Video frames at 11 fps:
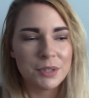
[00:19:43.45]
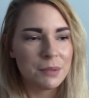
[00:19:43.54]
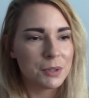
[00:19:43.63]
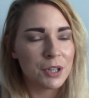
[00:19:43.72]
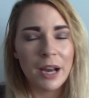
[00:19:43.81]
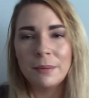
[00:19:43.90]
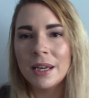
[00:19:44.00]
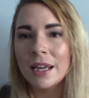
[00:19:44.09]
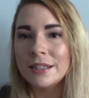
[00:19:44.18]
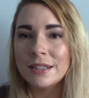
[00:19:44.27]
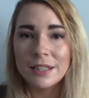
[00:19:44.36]

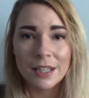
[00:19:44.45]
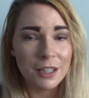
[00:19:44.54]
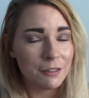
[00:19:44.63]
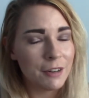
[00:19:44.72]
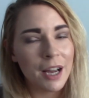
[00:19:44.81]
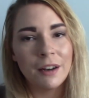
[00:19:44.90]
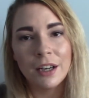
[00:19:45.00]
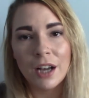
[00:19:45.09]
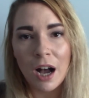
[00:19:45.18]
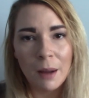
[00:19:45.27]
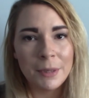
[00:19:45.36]
subscribing and sticking around and
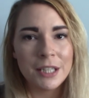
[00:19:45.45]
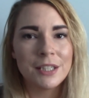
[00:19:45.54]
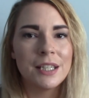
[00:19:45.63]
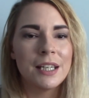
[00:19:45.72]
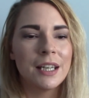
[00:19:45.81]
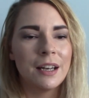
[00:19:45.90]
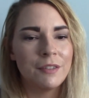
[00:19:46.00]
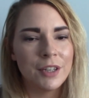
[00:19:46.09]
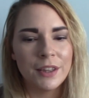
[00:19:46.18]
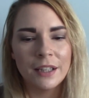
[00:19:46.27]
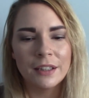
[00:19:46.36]
commenting and
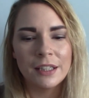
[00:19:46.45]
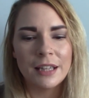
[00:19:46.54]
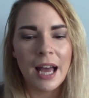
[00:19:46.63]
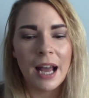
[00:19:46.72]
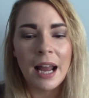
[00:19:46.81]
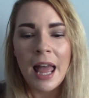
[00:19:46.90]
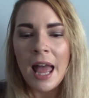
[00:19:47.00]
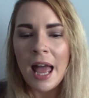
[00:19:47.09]
everything like that.